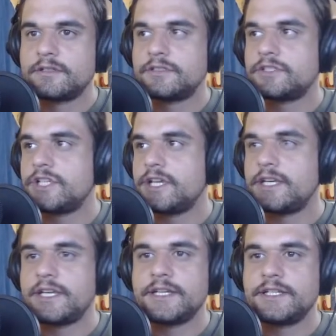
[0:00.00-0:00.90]

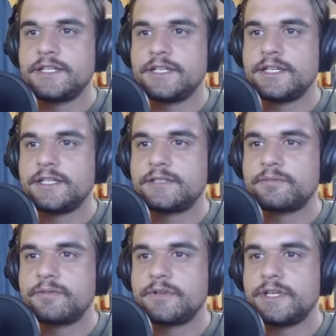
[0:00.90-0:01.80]
Chain ID. It's
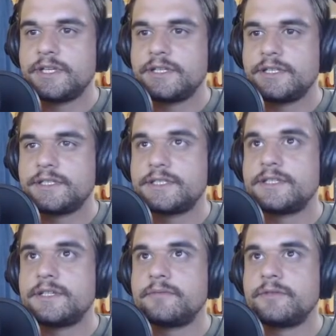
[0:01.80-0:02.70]
pretty
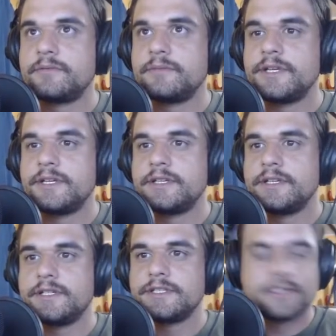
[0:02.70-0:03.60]
simple, man.
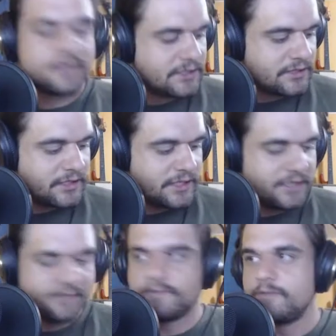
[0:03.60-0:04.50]
And as long as you're getting
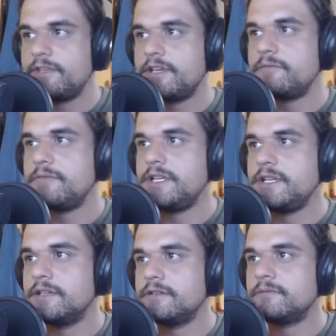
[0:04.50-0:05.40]
it from their
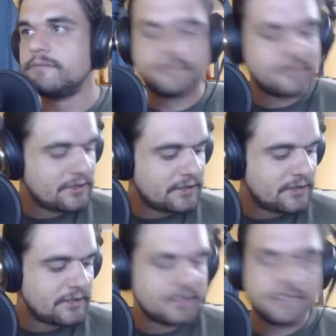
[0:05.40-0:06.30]
medium,
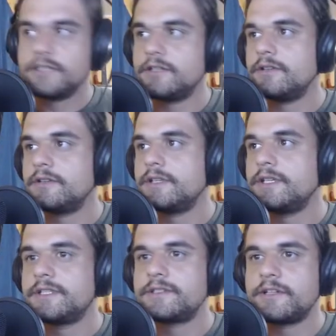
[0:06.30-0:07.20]
you know, the
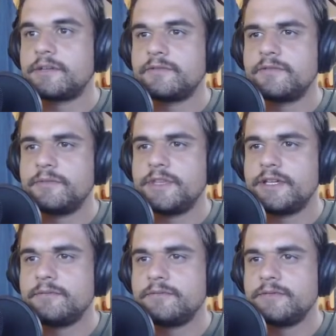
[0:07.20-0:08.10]
links are coming from
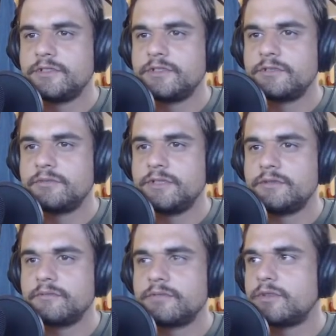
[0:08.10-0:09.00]
them, you should be
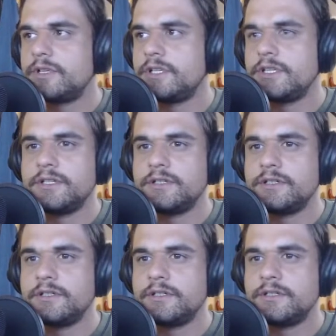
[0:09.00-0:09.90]
doing pretty
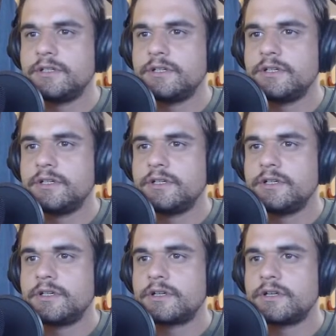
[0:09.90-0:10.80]
good.
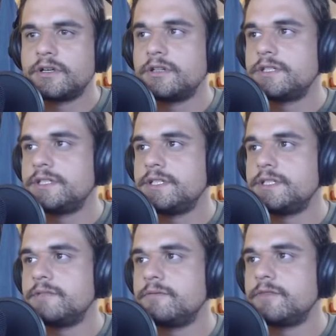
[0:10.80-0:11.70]
Currency
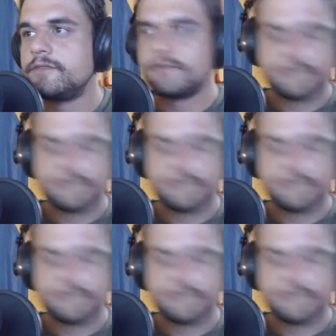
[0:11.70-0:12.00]
symbol.